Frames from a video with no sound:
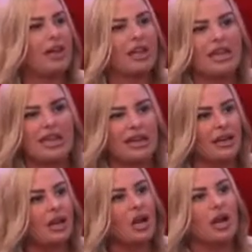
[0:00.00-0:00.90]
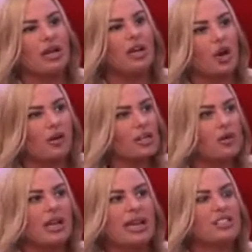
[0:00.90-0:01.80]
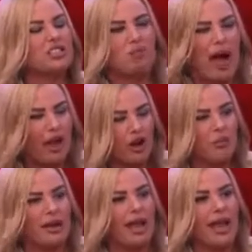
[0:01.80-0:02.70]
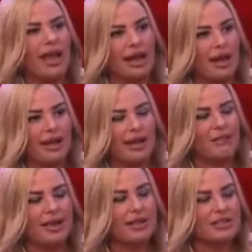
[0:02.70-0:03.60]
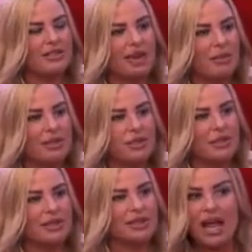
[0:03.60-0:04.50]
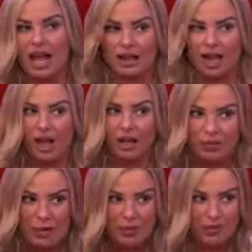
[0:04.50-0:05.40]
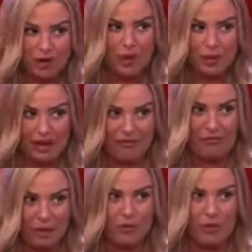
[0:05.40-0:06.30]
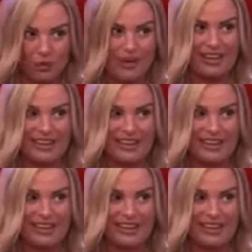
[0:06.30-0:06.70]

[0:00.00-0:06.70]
He encouraged me. He inspired me. And because of him, I'm doing this. Exactly. A lot of people don't give people credit.